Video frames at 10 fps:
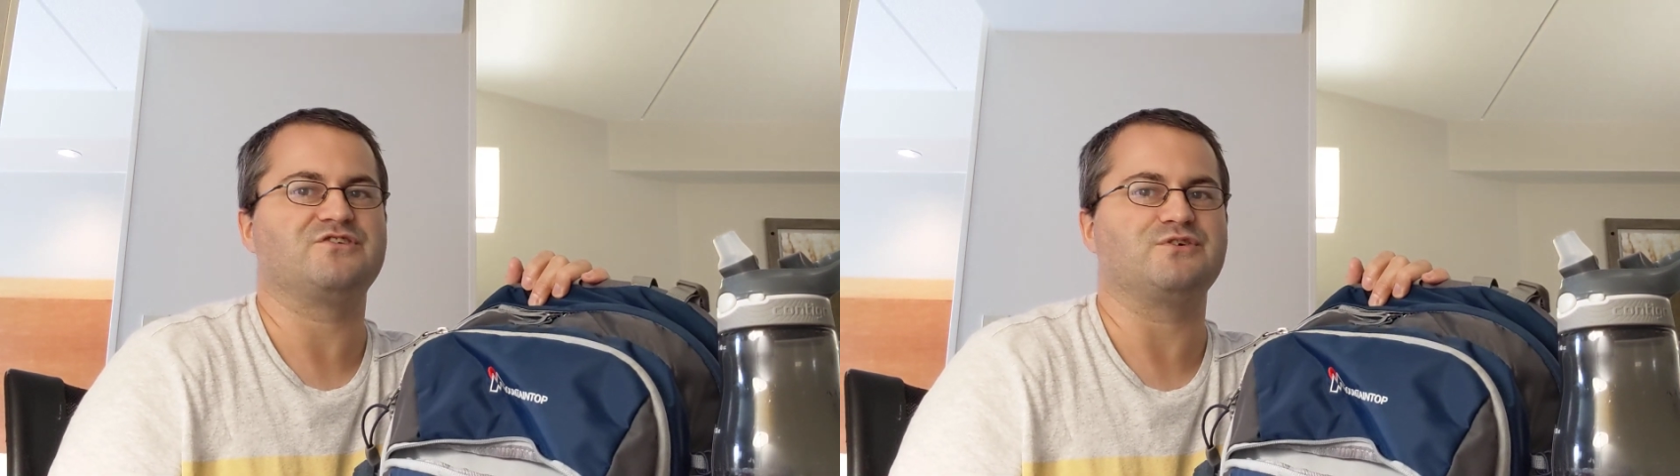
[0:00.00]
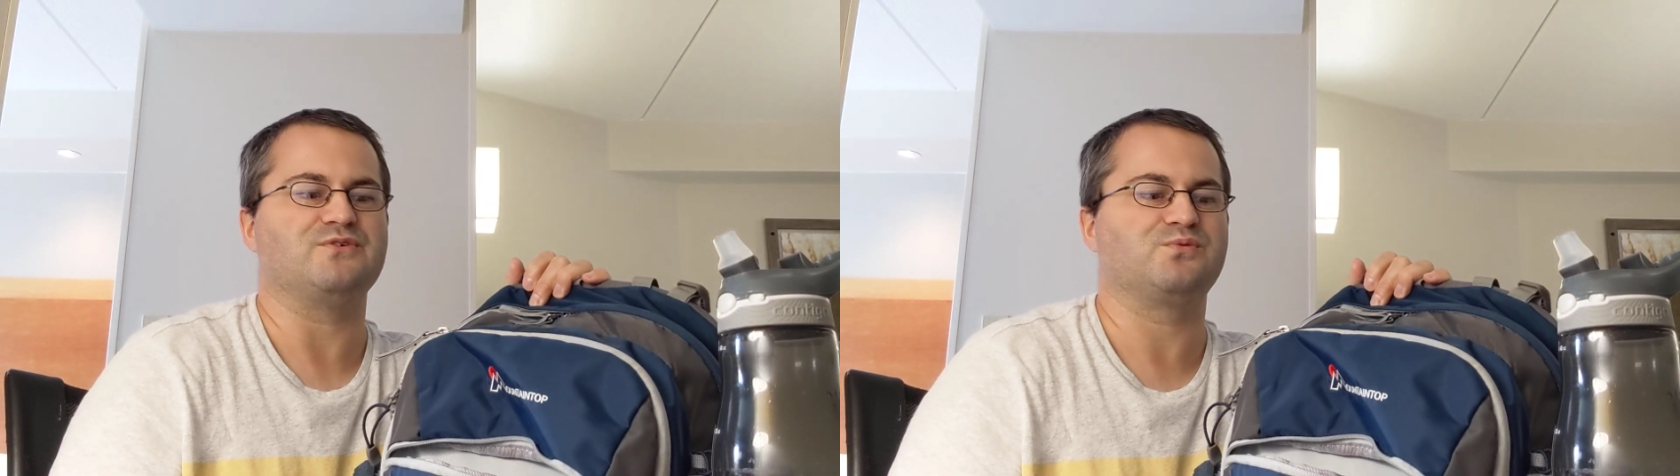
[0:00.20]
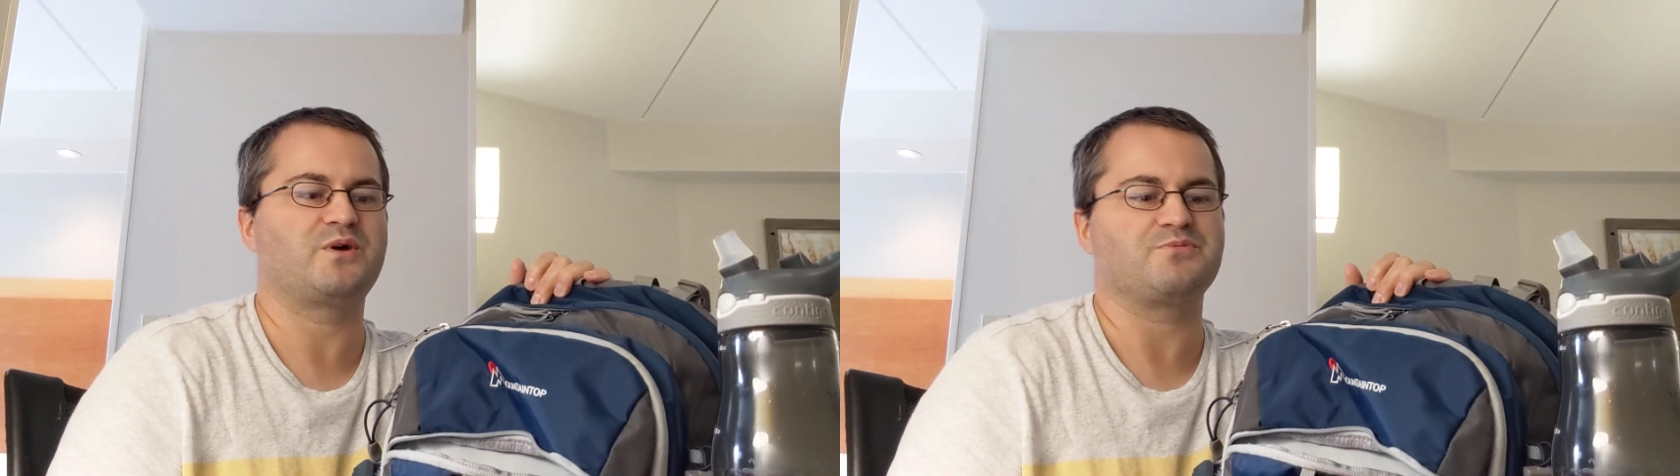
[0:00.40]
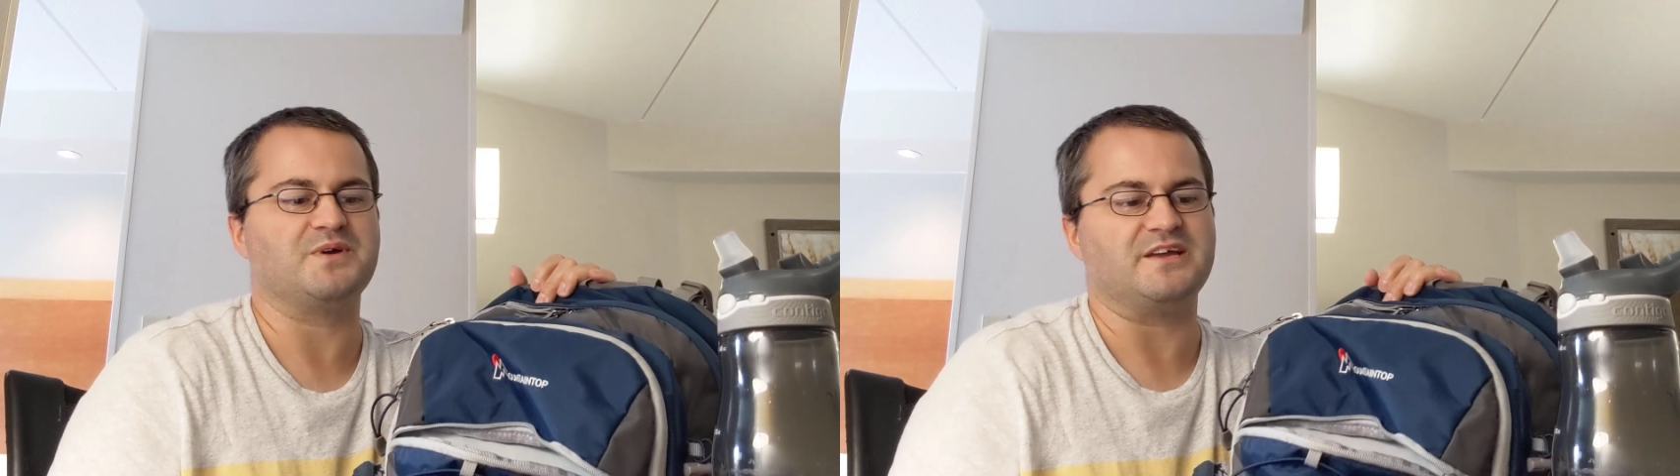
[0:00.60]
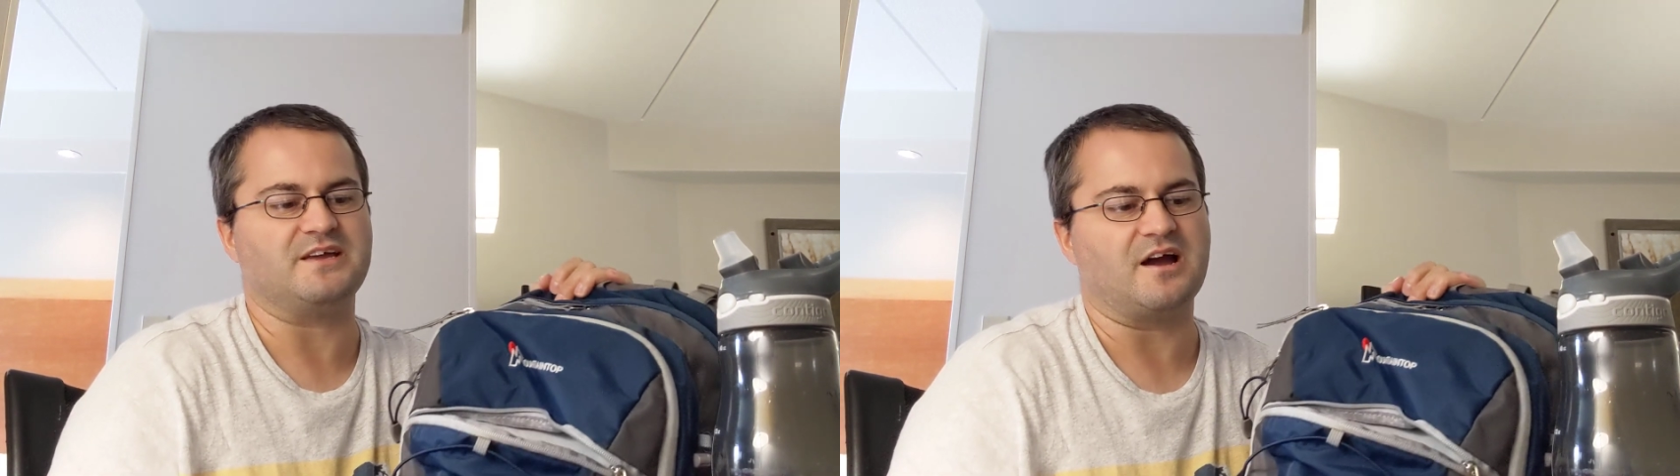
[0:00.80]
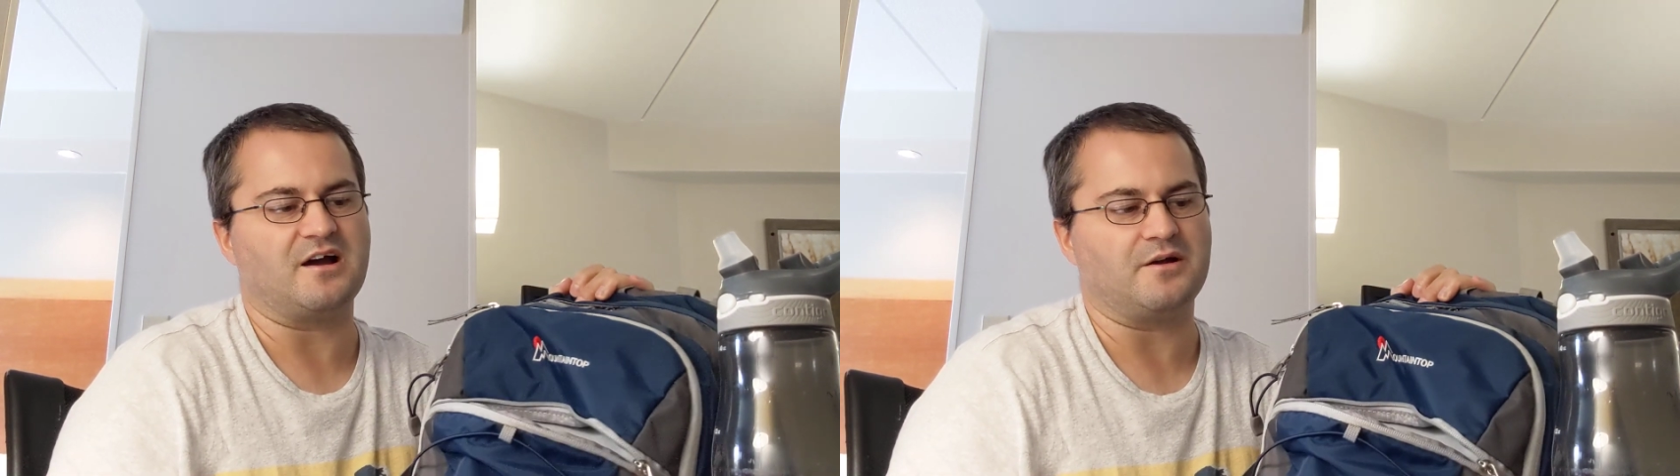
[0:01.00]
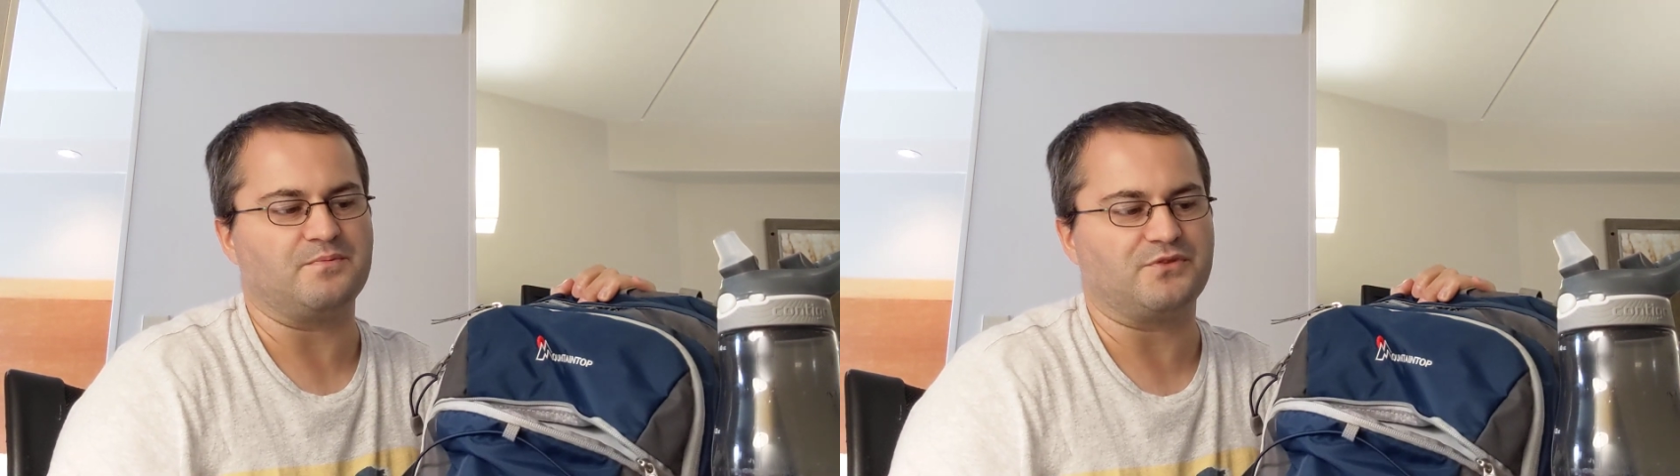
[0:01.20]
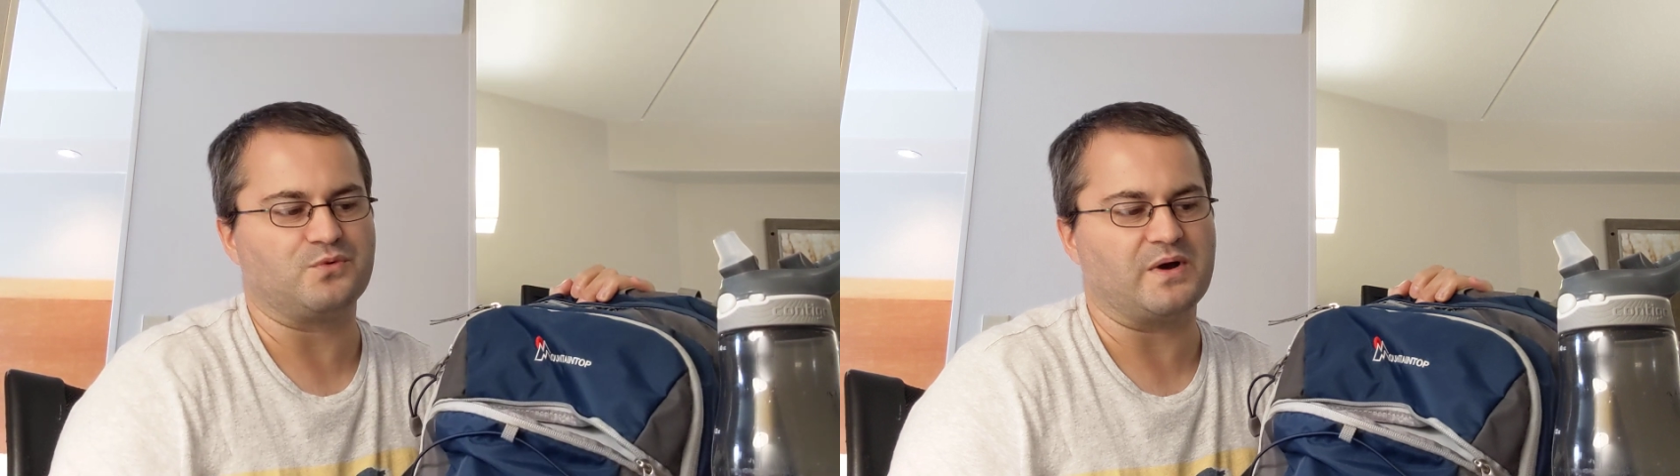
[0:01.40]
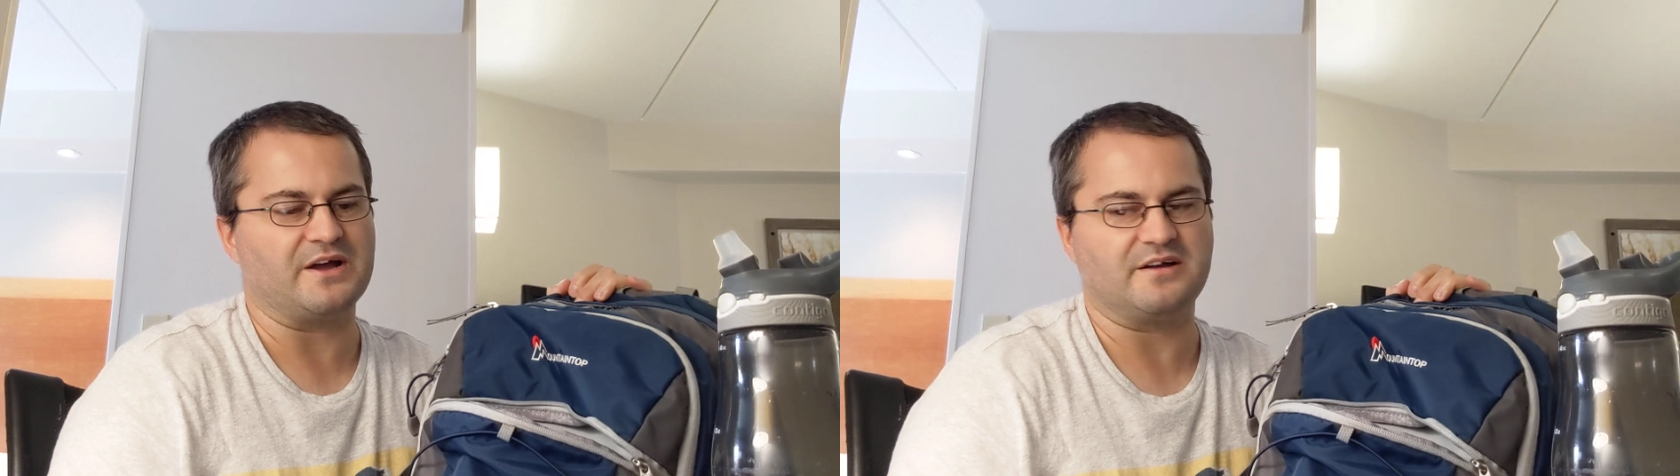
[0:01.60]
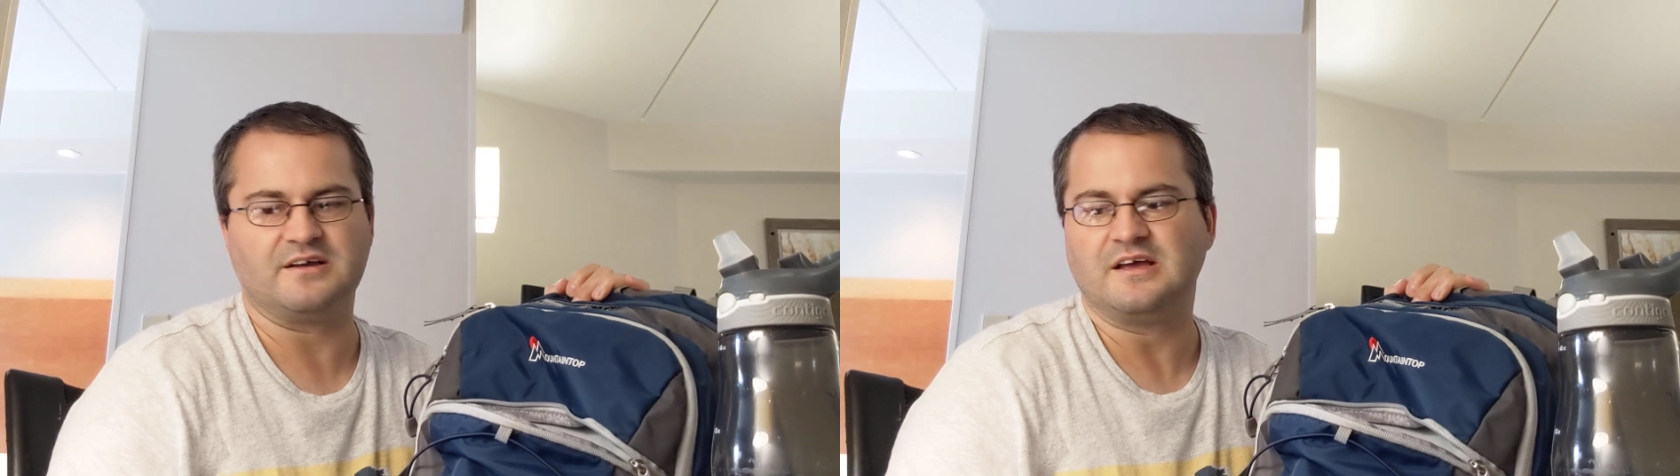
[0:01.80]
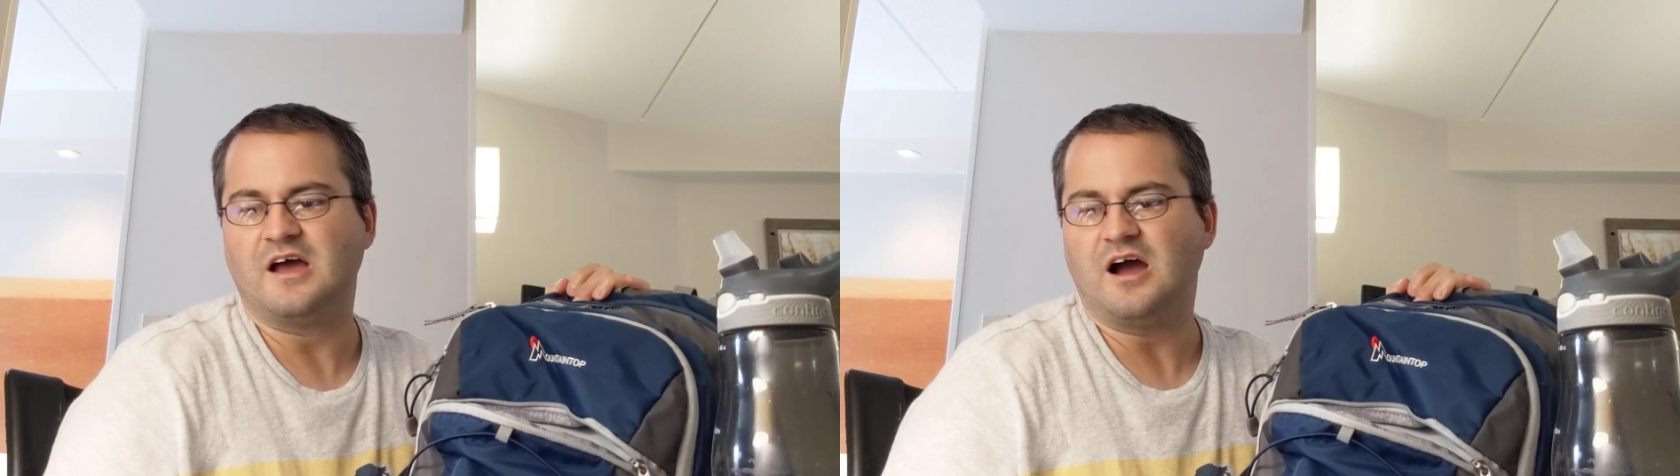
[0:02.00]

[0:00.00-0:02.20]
shoes with me to wear